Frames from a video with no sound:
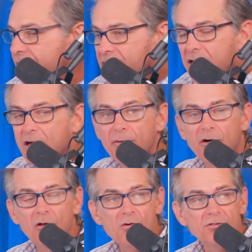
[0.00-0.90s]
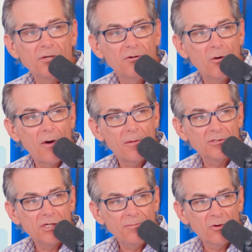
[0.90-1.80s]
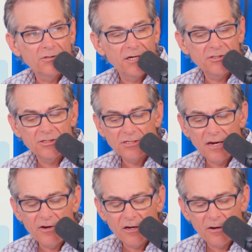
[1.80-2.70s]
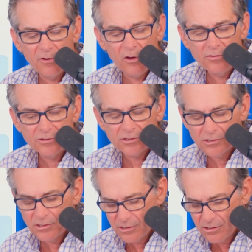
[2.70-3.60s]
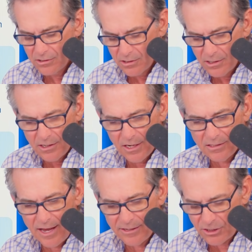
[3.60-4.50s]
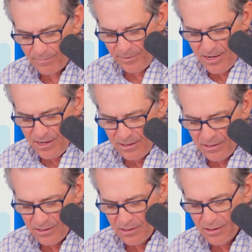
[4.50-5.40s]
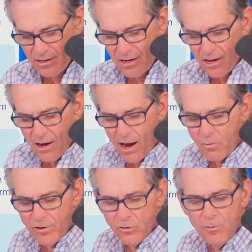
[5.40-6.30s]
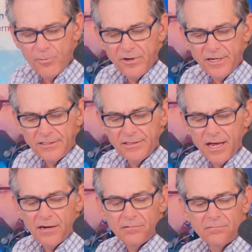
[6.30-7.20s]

even going to come close to Obama's deportations. Not even going to come close. Isn't that something? I wonder who predicted that.